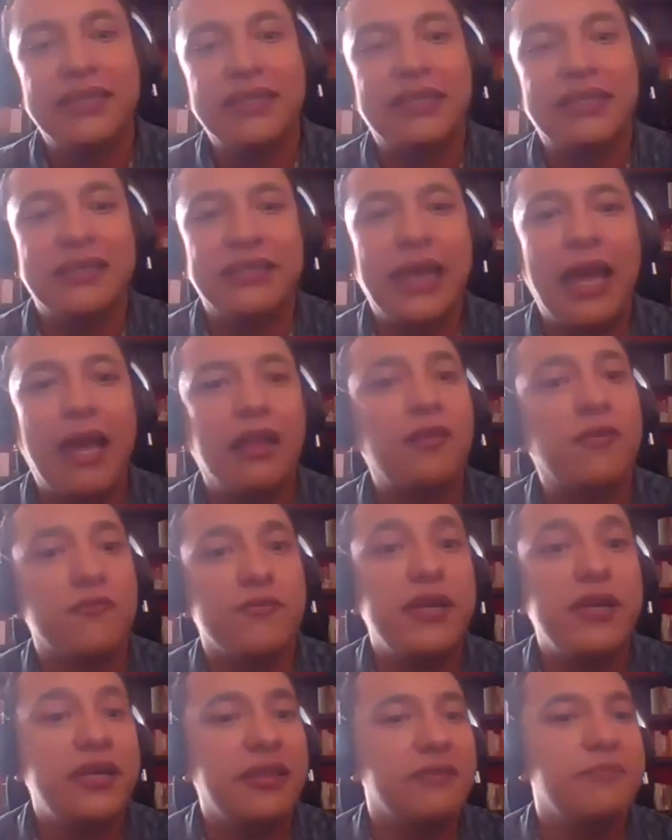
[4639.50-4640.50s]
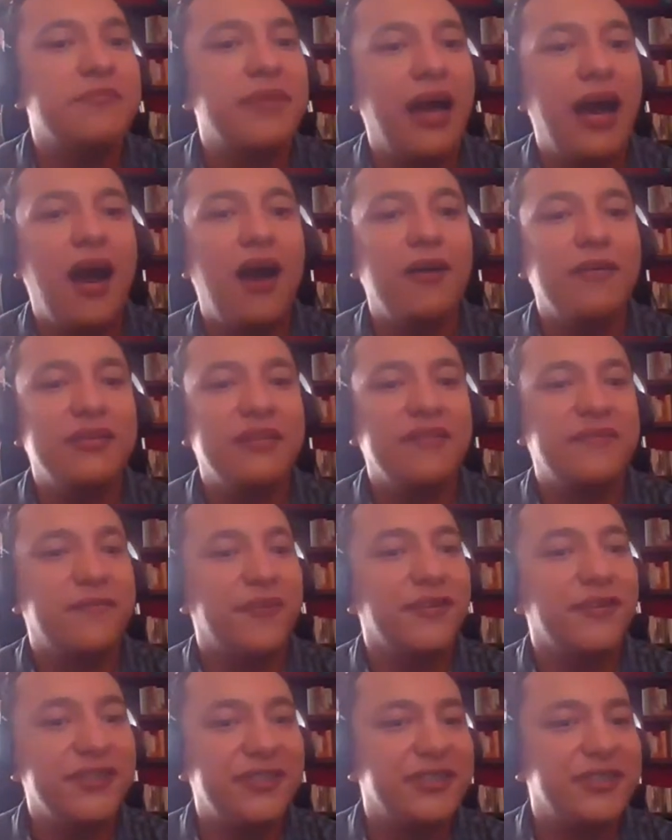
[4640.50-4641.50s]
the algorithm, how it
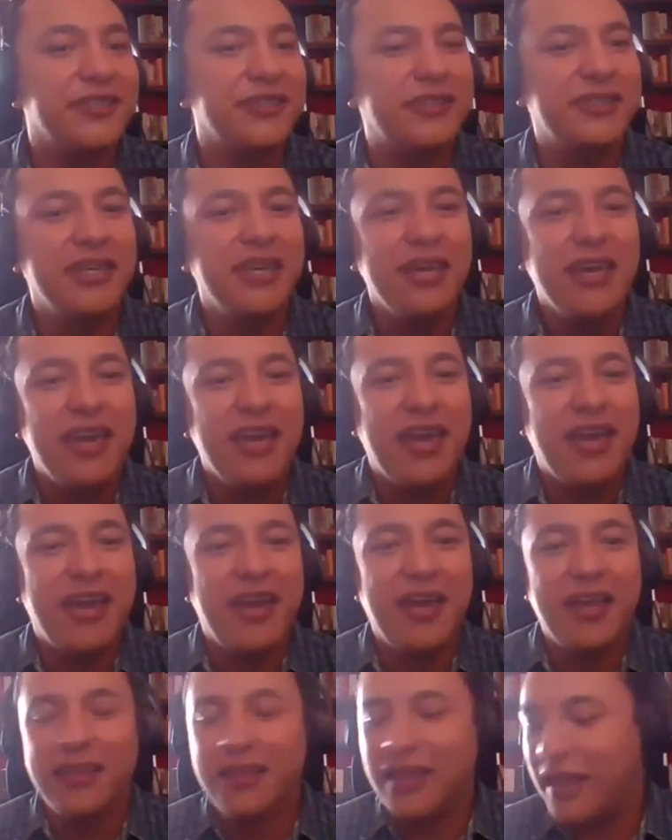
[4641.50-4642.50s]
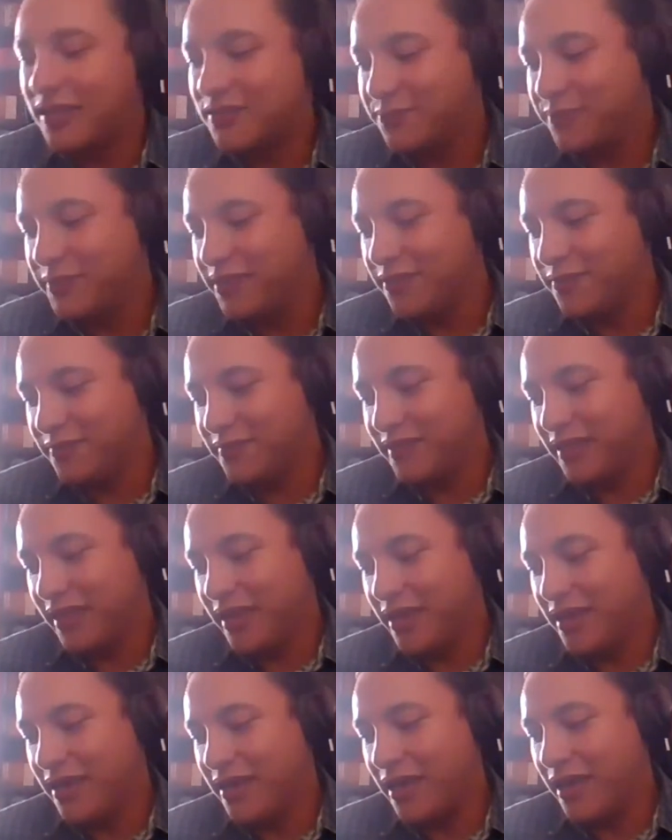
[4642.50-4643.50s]
functions. And as we know,
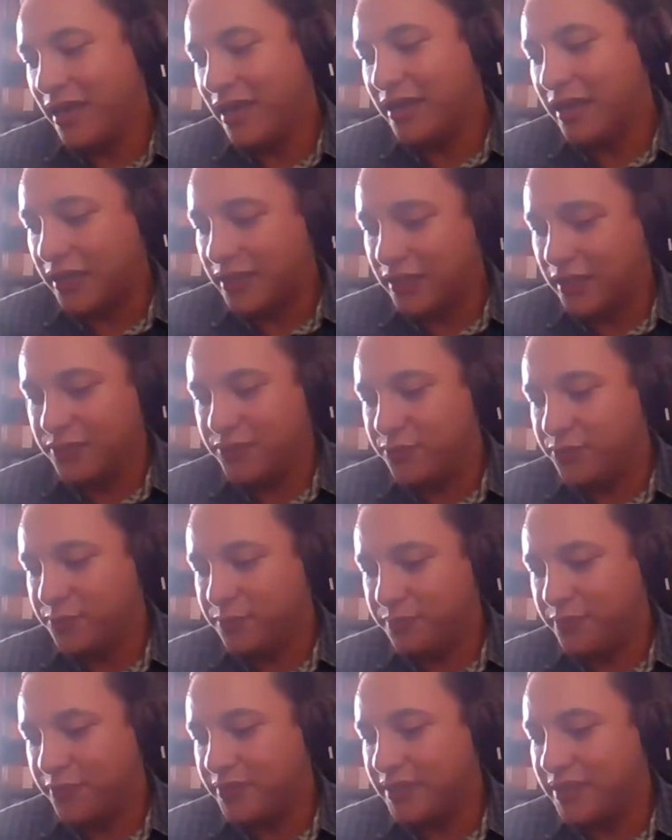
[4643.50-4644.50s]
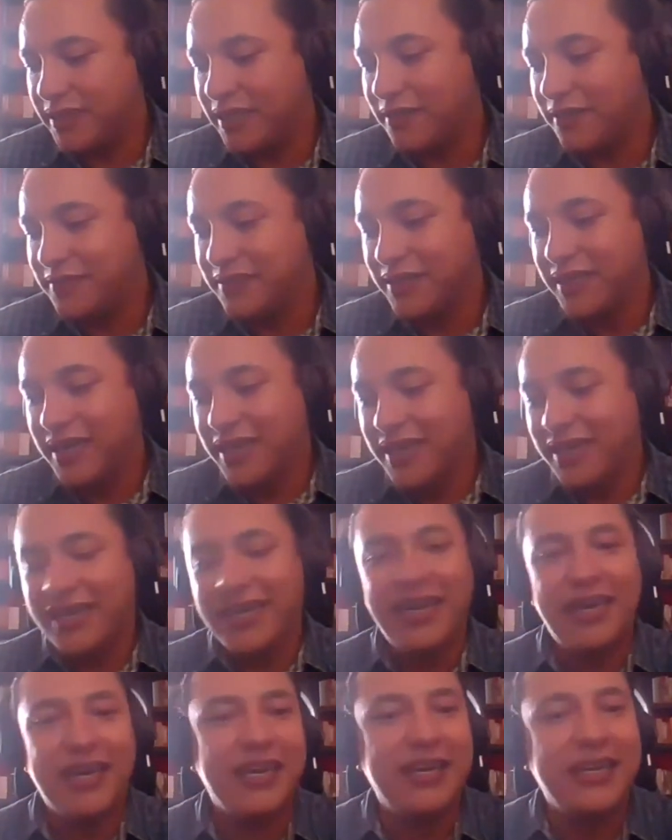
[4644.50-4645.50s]
and as you pointed out,
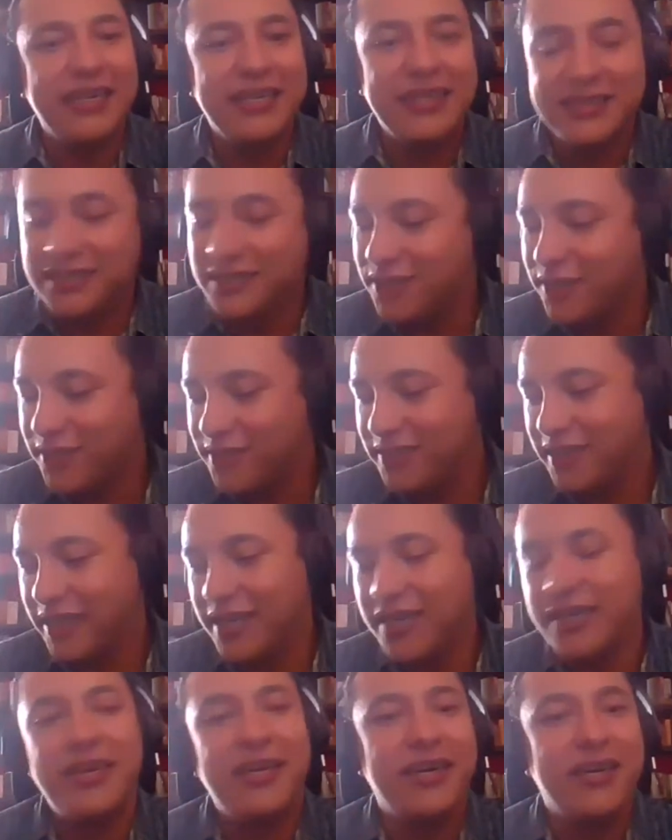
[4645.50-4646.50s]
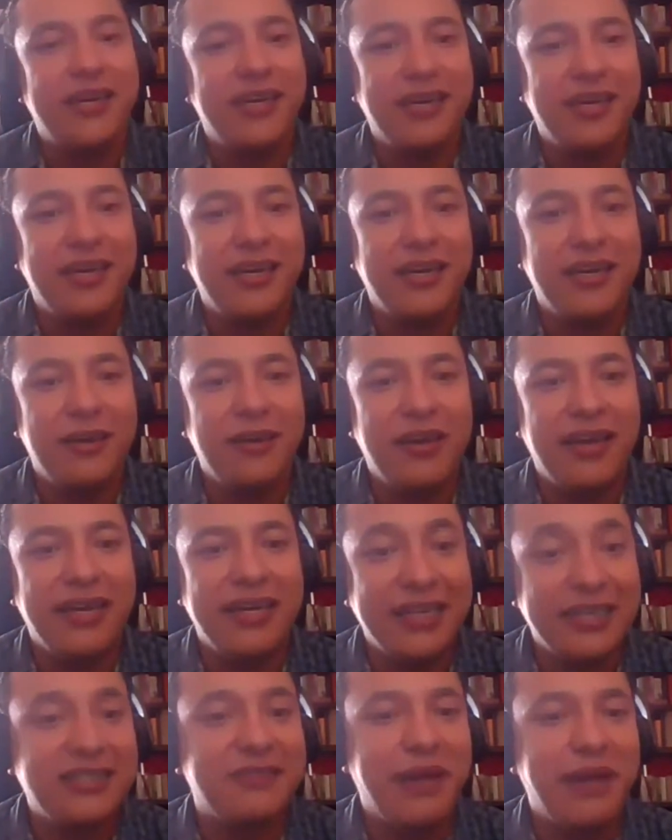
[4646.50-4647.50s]
it is not, it
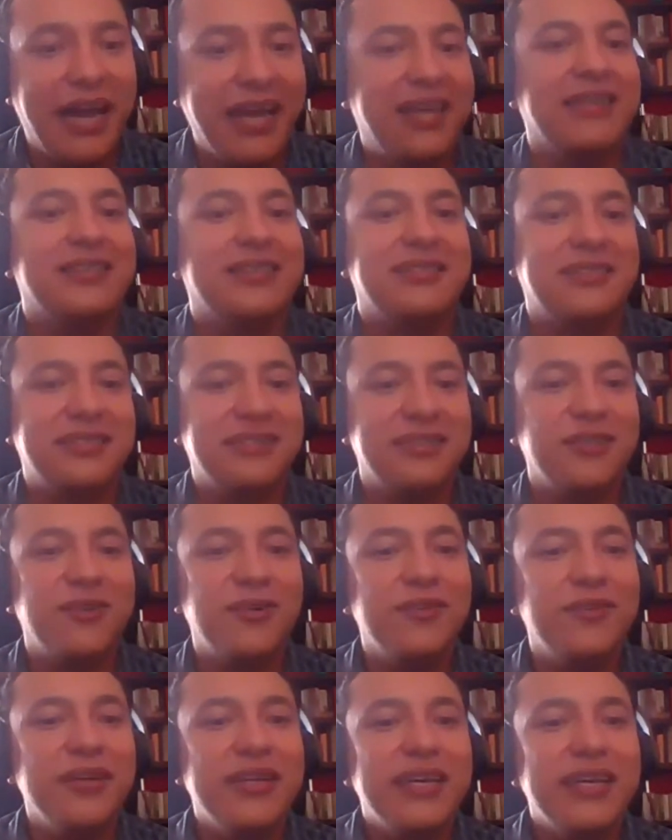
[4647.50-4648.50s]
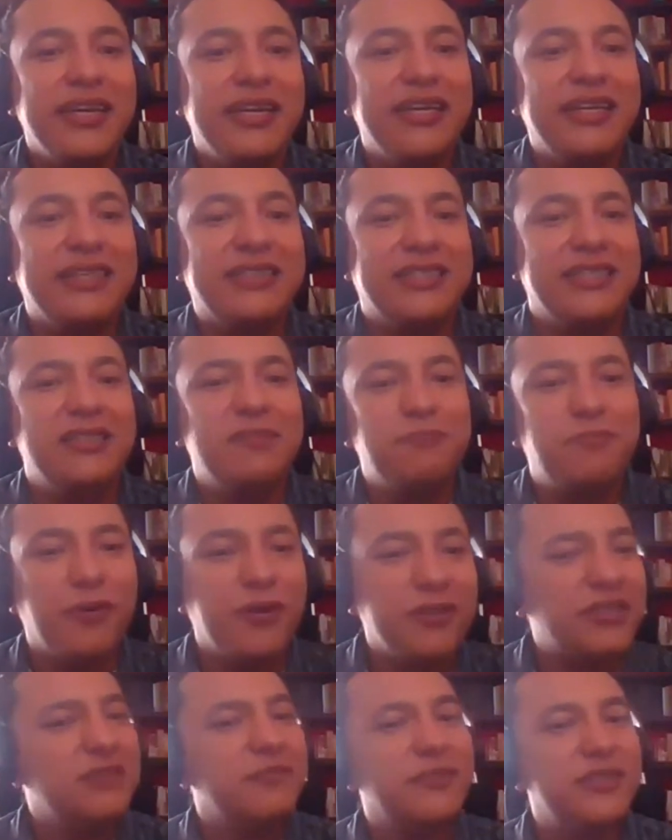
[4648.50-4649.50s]
is biased. Is it
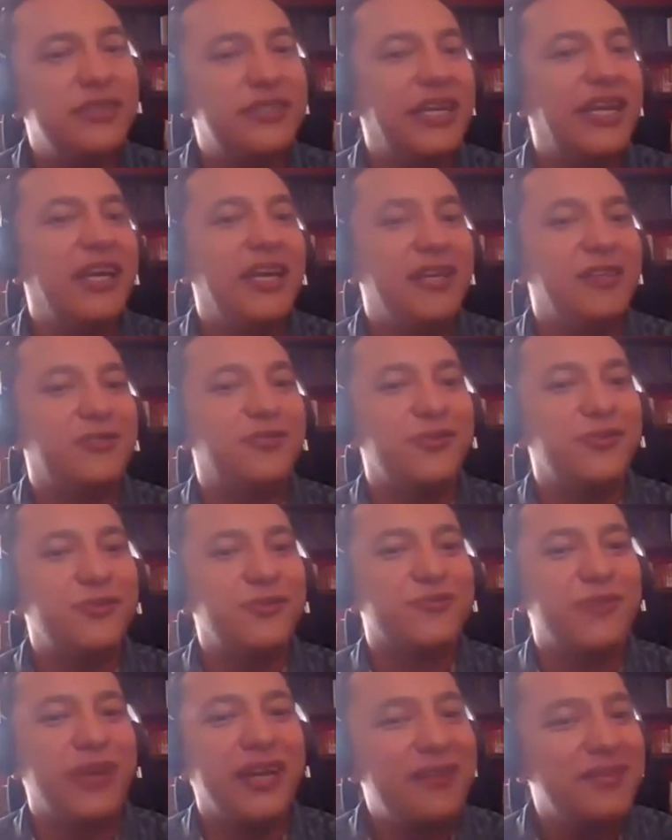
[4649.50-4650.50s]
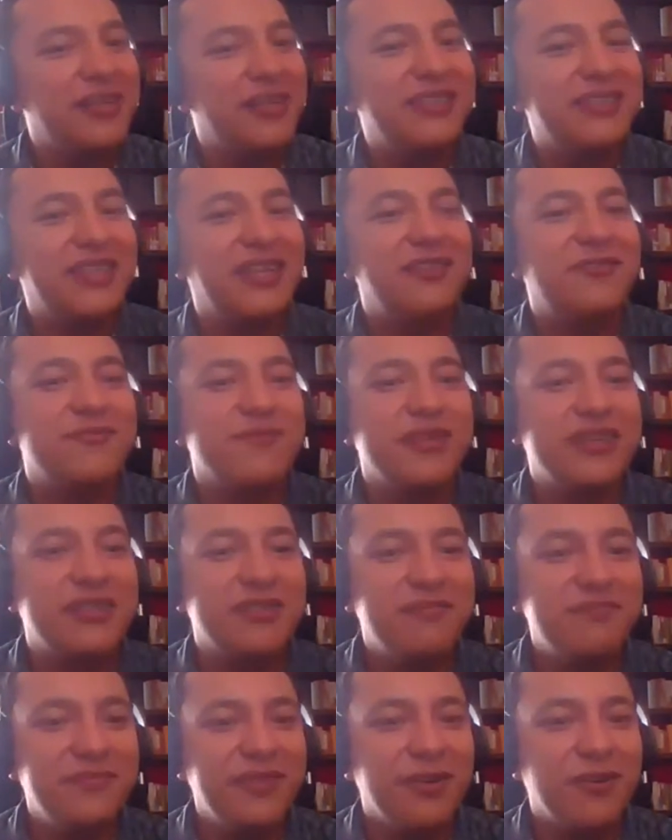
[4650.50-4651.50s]
possible to regulate the
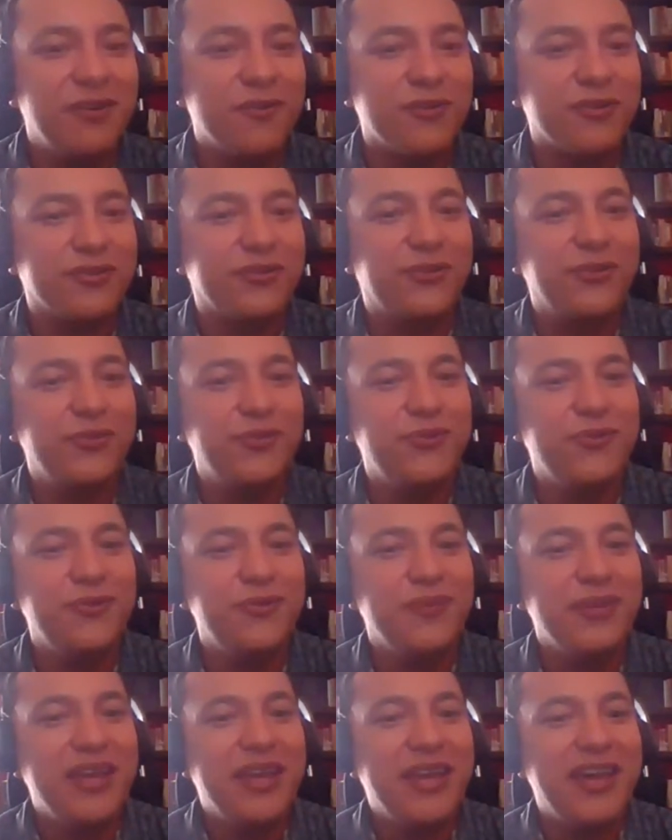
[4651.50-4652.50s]
algorithm or to